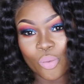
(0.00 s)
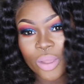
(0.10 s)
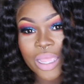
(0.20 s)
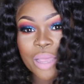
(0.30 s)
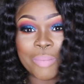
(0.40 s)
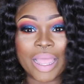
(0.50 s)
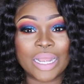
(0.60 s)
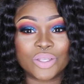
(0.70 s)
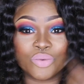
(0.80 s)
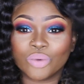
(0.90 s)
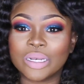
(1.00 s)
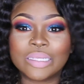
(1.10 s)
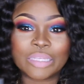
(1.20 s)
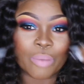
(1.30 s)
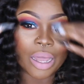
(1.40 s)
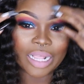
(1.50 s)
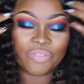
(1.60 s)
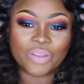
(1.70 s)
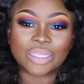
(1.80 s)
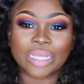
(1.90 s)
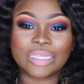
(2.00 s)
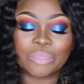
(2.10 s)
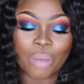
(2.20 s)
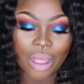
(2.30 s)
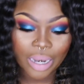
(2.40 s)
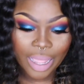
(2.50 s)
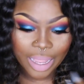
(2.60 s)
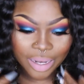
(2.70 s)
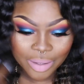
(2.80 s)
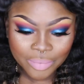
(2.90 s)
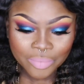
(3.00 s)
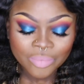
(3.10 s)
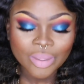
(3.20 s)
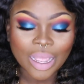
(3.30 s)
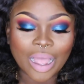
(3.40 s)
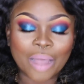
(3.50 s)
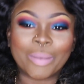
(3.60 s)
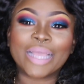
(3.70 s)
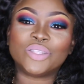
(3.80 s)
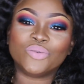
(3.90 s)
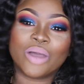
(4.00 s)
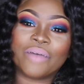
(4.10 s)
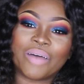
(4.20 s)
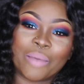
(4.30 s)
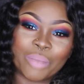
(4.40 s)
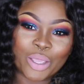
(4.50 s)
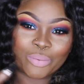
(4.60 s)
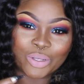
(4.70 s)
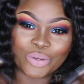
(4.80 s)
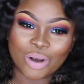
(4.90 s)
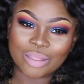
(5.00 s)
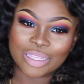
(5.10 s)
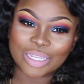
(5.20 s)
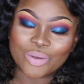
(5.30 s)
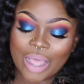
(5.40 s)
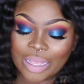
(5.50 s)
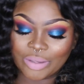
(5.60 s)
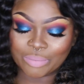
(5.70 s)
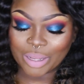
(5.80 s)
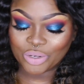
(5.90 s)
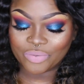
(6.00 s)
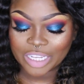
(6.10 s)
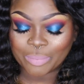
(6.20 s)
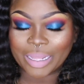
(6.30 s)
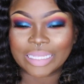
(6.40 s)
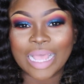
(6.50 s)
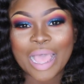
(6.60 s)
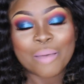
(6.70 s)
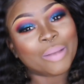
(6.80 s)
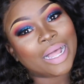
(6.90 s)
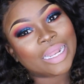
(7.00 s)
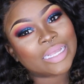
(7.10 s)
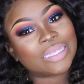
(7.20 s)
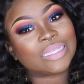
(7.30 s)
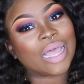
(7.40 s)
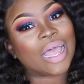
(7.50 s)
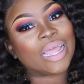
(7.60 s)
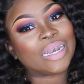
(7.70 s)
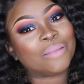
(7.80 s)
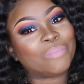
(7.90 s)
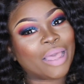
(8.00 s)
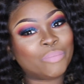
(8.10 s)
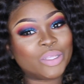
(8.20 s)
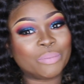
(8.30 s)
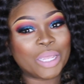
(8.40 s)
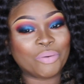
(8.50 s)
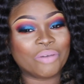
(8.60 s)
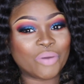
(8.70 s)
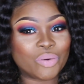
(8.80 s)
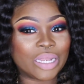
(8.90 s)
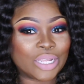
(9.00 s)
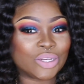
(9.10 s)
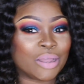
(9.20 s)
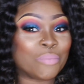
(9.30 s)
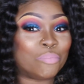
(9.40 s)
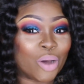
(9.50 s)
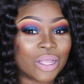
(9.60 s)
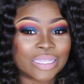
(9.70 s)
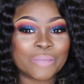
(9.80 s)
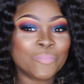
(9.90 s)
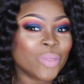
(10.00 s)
the wig. My head is really small. It fits a small head. I do have a makeup tutorial on this look. I used my Juvia's Place palettes and my Beauty Bakery foundation, but